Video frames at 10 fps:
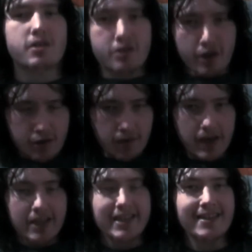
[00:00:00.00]
took a
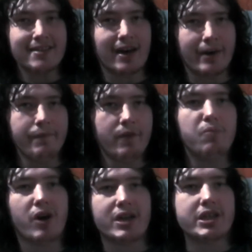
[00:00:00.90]
lot of days off from
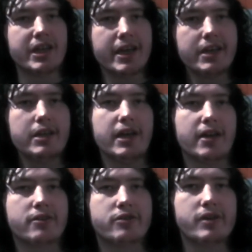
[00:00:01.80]
watching it,
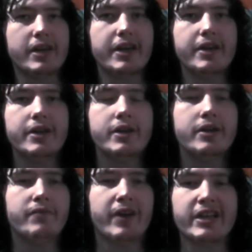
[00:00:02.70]
actually,
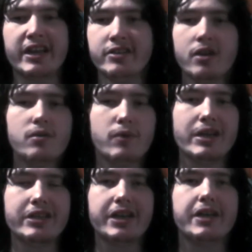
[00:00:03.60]
in fact, I started
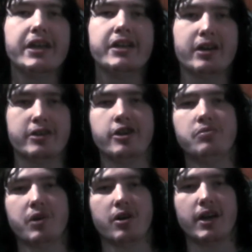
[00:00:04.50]
watching it in
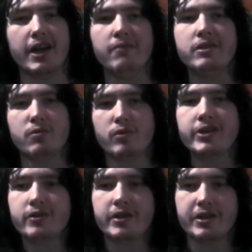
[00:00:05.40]
October. It was
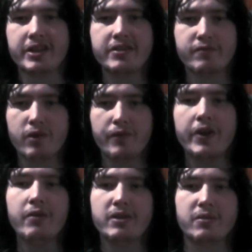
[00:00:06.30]
originally, this
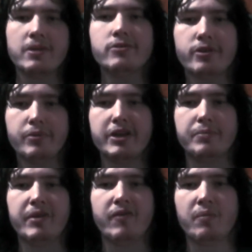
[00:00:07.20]
review was originally meant to
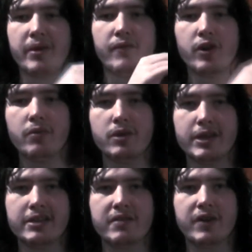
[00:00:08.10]
be for my 31
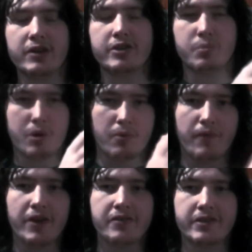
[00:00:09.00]
Days of October
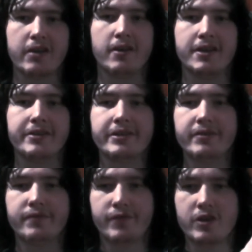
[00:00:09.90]
review series
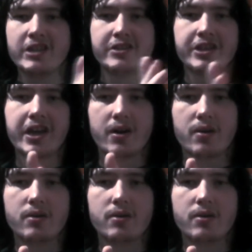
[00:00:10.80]
for this year.